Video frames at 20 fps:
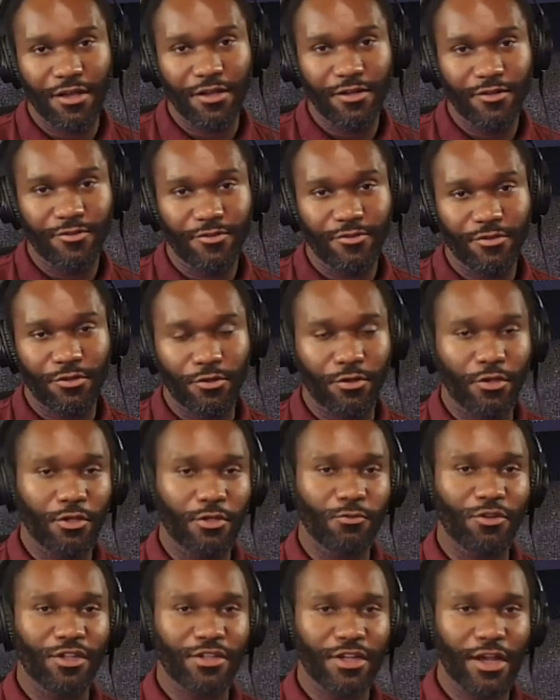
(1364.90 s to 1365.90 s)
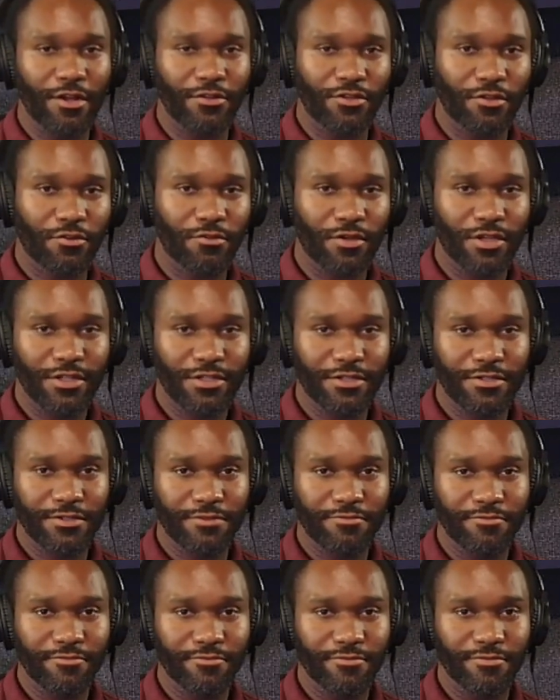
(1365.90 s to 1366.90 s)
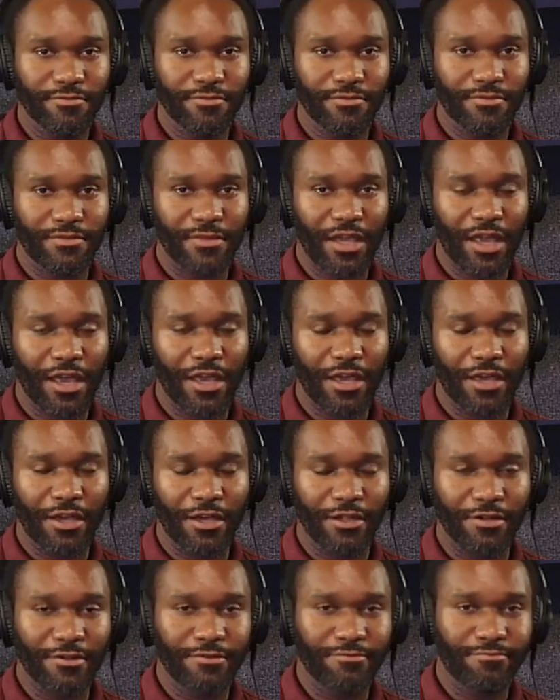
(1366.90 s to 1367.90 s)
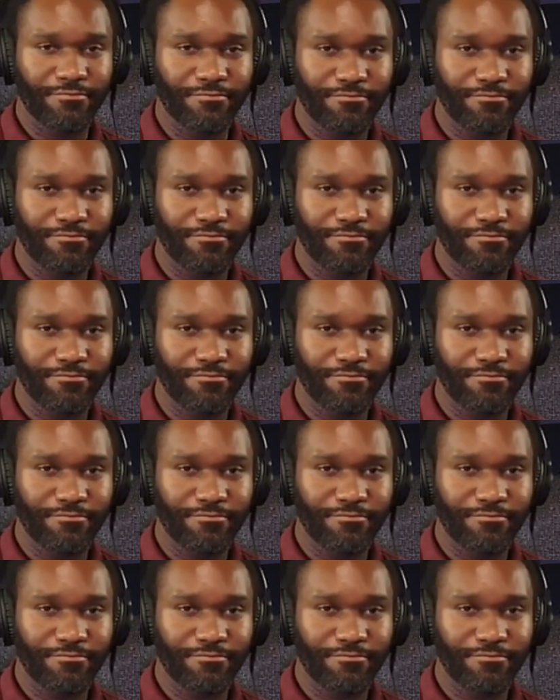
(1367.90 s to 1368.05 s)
you can reach out to Chris and